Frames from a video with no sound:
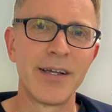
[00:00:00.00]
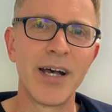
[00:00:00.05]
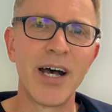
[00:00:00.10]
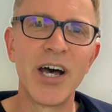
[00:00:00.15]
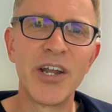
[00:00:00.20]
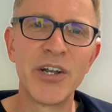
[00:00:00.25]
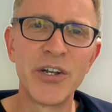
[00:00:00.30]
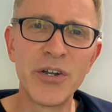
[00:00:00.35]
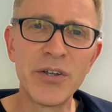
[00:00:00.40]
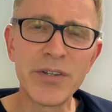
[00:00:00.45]

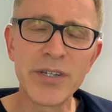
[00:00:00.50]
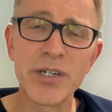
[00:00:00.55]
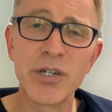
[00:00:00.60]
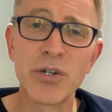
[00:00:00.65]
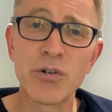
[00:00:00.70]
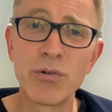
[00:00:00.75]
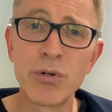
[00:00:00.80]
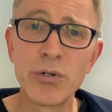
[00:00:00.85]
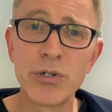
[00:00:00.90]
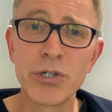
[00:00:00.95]
Another
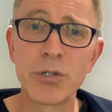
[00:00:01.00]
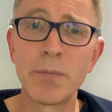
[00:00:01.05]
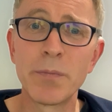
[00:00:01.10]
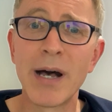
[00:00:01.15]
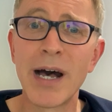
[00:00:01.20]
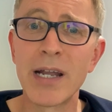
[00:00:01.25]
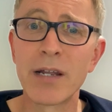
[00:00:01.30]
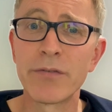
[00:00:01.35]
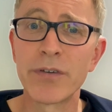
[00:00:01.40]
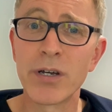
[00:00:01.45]
crucial
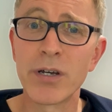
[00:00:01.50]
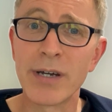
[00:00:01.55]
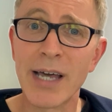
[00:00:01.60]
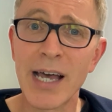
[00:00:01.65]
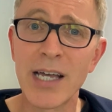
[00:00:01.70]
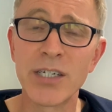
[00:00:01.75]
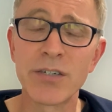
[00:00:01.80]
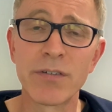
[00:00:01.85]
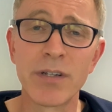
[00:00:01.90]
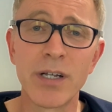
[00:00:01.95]
part of your
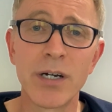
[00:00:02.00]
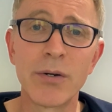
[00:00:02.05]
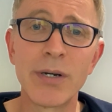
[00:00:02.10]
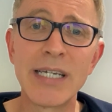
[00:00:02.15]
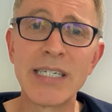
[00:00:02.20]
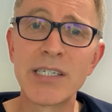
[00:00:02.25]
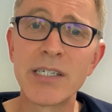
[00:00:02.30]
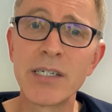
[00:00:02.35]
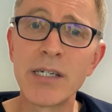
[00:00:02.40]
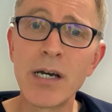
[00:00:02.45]
cash flow
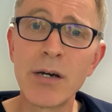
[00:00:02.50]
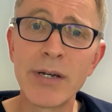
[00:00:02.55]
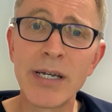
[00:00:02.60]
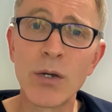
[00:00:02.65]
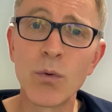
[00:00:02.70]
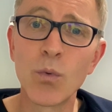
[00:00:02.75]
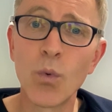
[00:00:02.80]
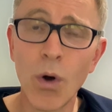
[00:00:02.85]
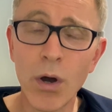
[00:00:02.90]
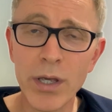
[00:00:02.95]
is
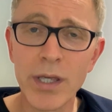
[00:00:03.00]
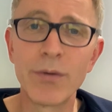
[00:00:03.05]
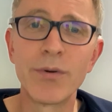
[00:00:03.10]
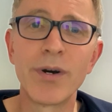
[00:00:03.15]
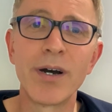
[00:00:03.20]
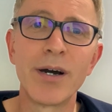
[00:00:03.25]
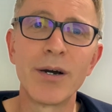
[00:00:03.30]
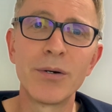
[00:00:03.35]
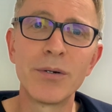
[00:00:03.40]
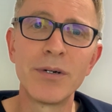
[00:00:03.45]
knowing what you
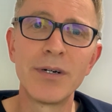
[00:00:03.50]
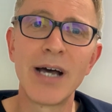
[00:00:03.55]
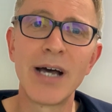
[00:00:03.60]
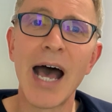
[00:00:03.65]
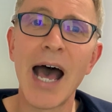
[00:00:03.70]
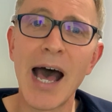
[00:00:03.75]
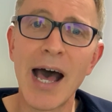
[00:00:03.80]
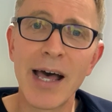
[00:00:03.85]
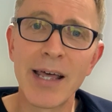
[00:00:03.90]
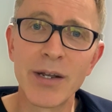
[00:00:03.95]
owe
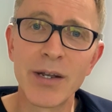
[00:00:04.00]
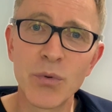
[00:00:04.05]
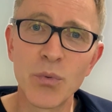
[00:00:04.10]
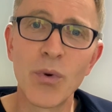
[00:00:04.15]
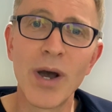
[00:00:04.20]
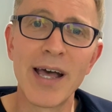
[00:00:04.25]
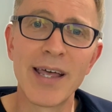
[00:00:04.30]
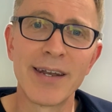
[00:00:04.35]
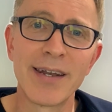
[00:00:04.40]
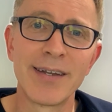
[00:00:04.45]
and
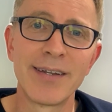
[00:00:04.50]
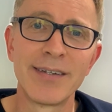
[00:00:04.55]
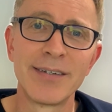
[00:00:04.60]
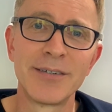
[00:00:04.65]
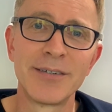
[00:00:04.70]
when.